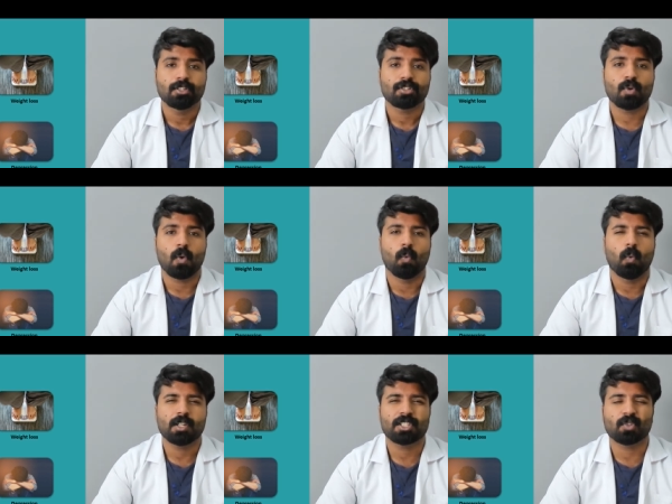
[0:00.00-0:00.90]
So
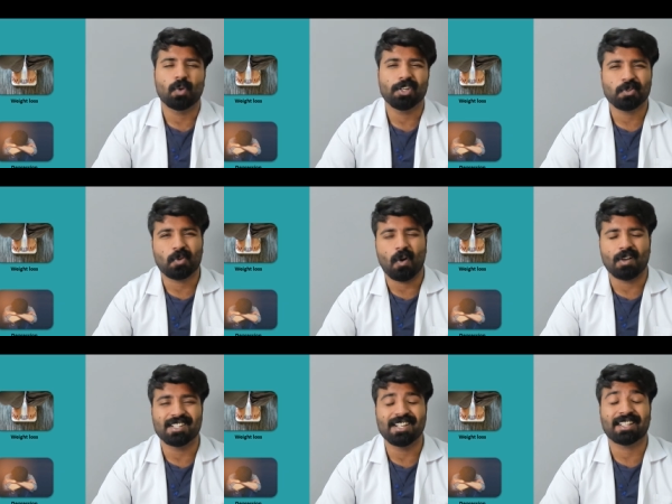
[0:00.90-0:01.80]
what's it going to
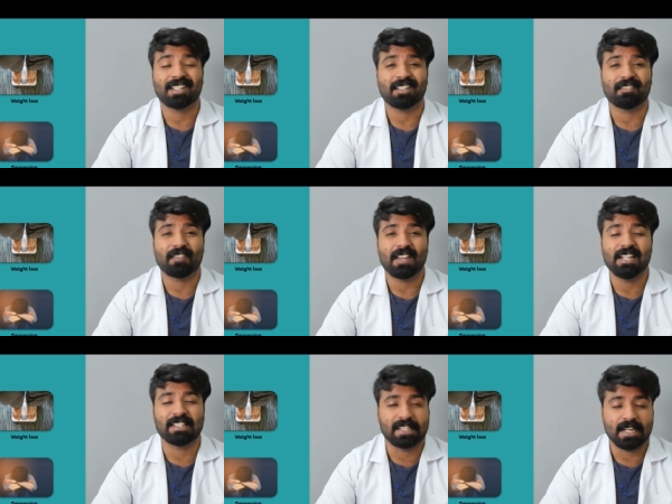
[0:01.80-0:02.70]
cause? It when
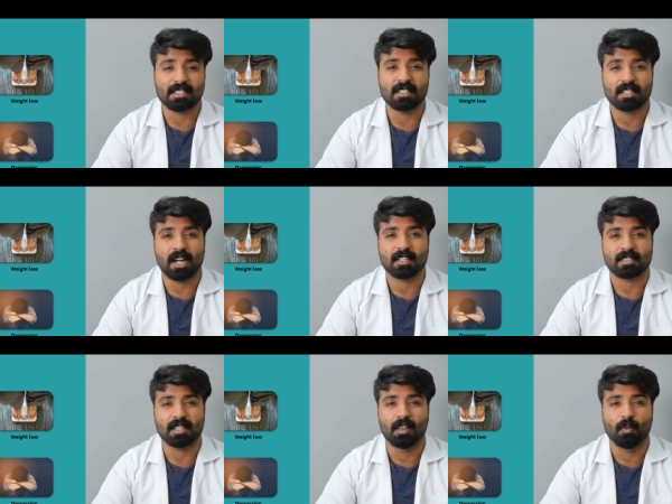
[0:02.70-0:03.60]
it gets inside a
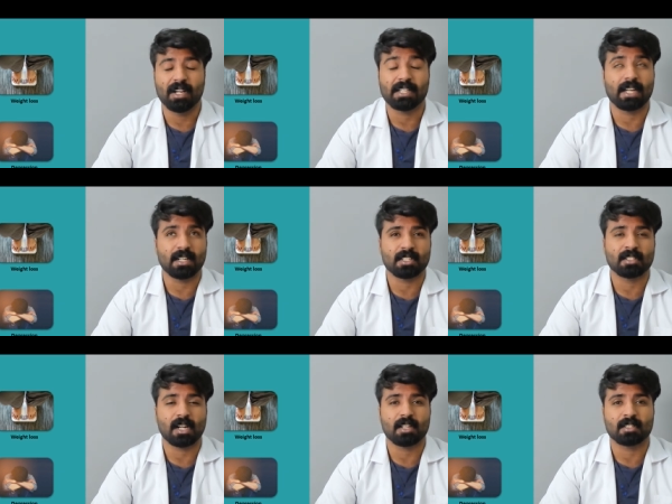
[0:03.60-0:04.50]
cell, when it gets
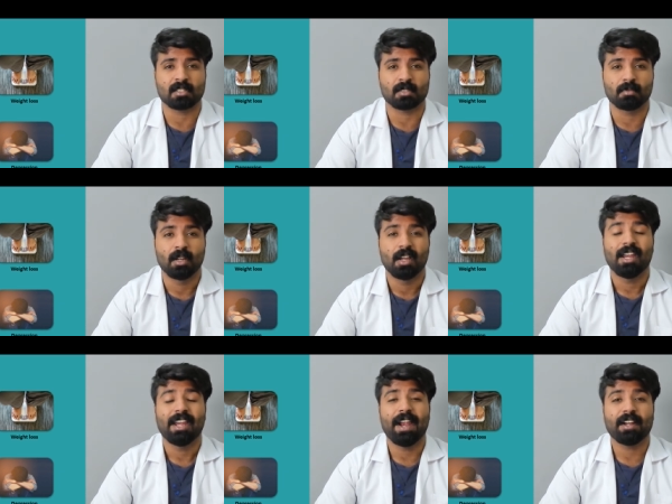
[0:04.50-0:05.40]
inside a system,
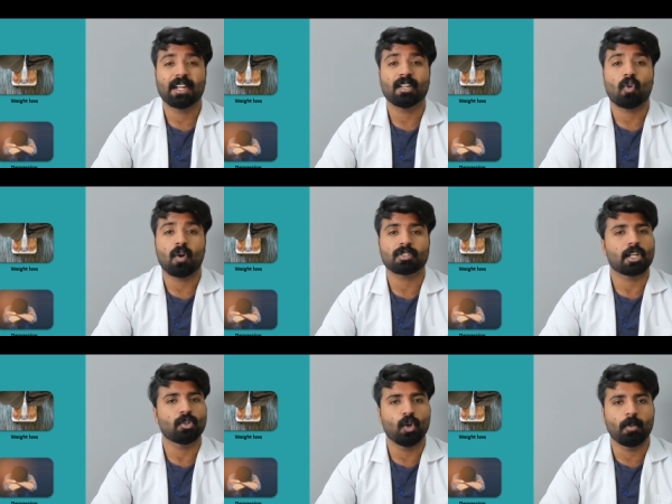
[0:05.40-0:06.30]
it can cause
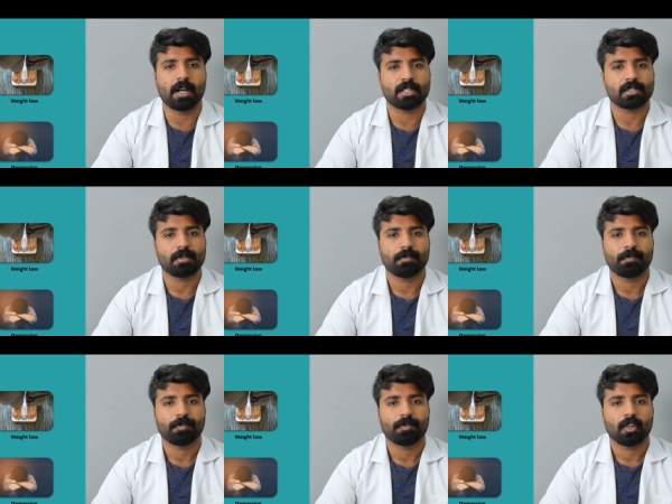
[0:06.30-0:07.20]
granulomas.
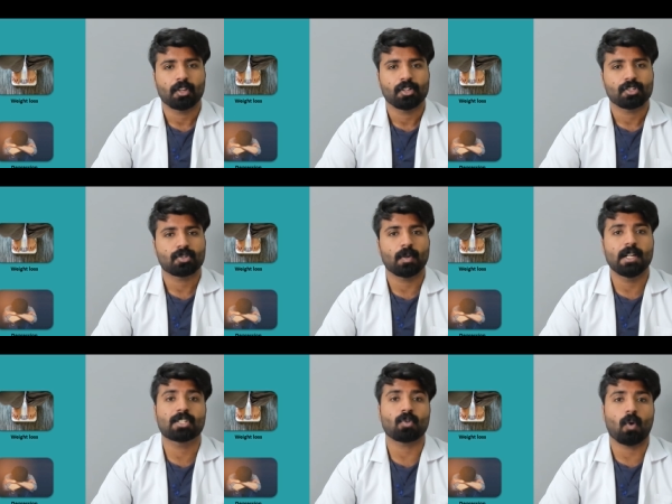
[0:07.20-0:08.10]
So
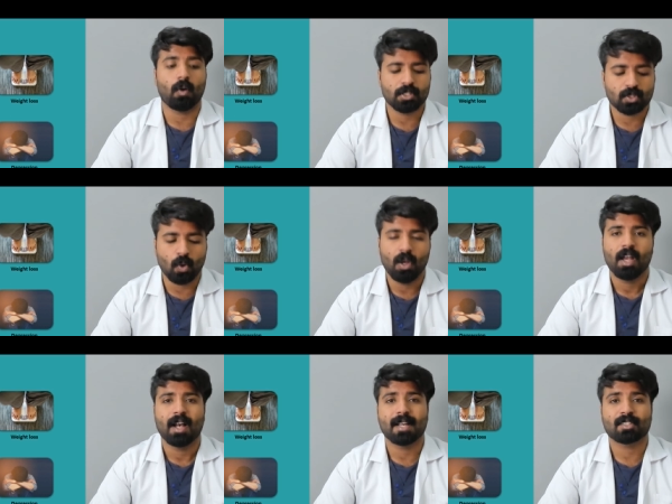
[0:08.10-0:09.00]
it's
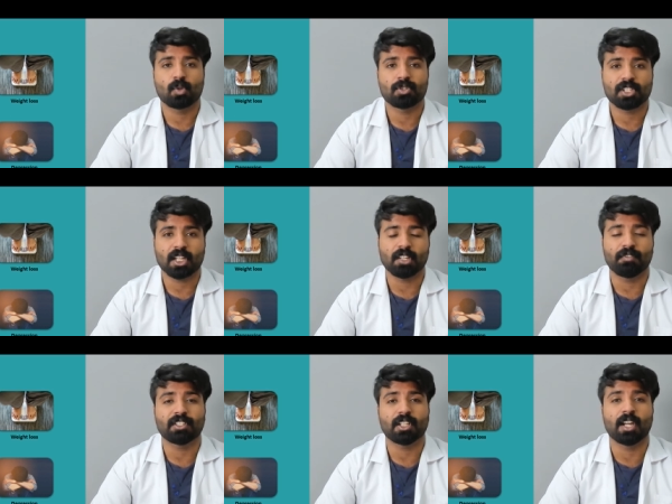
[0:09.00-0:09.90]
also
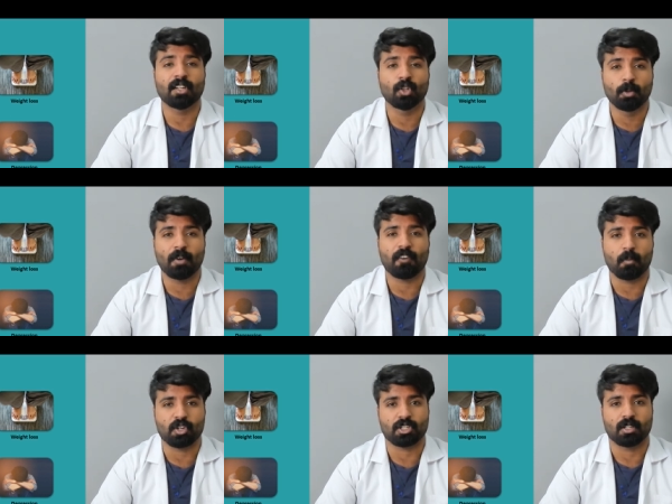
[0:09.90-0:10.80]
associated with the granuloma
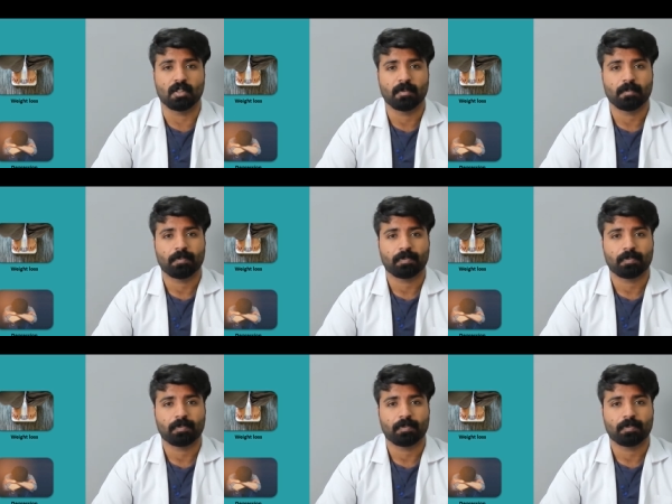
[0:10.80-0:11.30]
formation.